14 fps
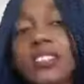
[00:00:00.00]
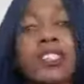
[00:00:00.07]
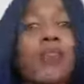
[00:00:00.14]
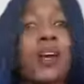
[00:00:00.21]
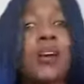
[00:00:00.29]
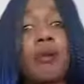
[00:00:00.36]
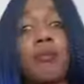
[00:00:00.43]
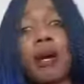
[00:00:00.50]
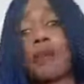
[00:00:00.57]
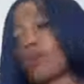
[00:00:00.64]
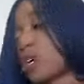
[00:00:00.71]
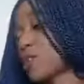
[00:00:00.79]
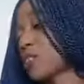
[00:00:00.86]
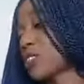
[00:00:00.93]
see if I
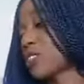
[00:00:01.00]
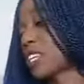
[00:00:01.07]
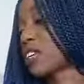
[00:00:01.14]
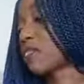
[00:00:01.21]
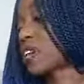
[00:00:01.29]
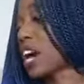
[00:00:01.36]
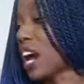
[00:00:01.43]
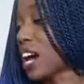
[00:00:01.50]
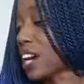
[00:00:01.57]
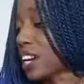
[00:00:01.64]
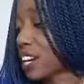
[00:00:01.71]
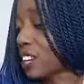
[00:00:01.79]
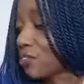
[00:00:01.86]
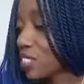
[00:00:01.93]
remember it because even
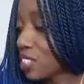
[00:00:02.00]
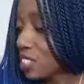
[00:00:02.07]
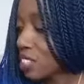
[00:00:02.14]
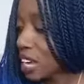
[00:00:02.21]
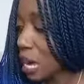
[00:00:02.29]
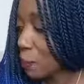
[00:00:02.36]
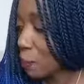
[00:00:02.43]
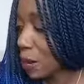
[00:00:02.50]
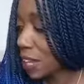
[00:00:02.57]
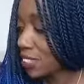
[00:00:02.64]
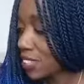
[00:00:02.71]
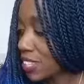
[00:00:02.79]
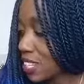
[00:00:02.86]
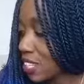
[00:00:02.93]
I I'm
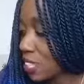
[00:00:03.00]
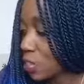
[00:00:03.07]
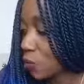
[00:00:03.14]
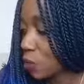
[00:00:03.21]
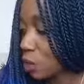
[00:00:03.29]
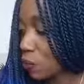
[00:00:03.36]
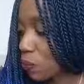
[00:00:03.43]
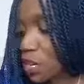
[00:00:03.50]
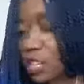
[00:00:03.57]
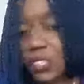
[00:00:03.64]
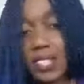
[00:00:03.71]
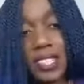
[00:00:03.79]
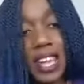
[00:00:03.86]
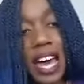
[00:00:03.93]
practicing this for the
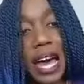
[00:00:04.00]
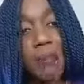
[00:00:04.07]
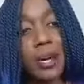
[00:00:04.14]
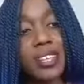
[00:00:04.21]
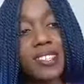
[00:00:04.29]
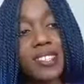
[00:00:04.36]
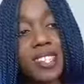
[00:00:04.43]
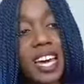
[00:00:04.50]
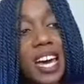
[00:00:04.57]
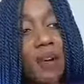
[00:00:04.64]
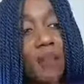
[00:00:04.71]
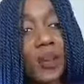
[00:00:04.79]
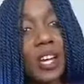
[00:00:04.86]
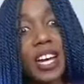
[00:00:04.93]
first time
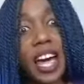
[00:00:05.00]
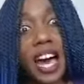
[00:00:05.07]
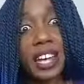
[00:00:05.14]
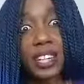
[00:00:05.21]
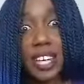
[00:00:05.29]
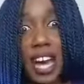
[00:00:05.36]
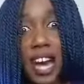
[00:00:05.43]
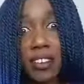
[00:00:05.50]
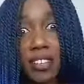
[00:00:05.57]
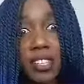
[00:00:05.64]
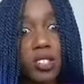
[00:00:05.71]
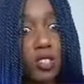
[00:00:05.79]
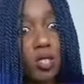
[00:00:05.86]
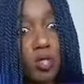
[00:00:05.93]
myself. And now
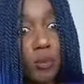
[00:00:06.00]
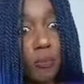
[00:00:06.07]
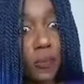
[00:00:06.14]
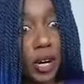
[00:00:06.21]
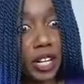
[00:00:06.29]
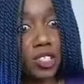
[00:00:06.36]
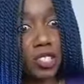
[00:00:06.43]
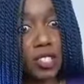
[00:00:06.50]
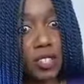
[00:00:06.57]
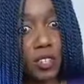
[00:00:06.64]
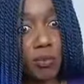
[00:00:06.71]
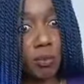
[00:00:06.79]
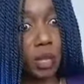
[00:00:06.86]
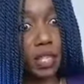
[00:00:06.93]
there's two versions
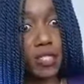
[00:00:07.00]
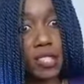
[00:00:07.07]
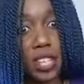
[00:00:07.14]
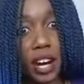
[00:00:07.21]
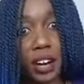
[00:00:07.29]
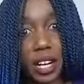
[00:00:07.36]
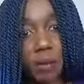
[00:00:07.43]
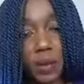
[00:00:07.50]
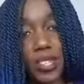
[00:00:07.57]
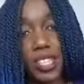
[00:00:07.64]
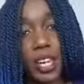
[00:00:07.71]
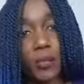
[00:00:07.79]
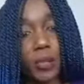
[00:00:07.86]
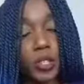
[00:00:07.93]
of me staring at
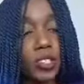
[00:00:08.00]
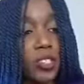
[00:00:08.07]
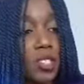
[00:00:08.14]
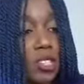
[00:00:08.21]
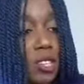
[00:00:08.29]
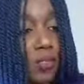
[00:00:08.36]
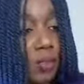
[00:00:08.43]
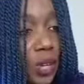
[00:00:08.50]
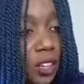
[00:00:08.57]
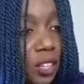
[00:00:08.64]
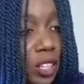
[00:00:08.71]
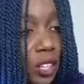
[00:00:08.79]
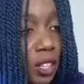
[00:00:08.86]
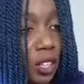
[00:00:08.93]
myself, which is
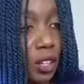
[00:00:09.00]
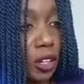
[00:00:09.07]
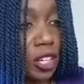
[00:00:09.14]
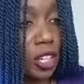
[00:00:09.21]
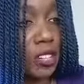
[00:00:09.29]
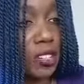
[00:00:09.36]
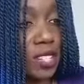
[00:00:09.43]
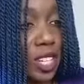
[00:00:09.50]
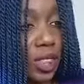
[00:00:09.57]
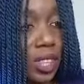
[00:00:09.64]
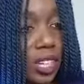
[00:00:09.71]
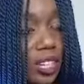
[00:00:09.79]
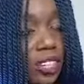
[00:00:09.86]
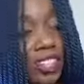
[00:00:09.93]
very glorious, I
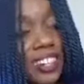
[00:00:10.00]
think.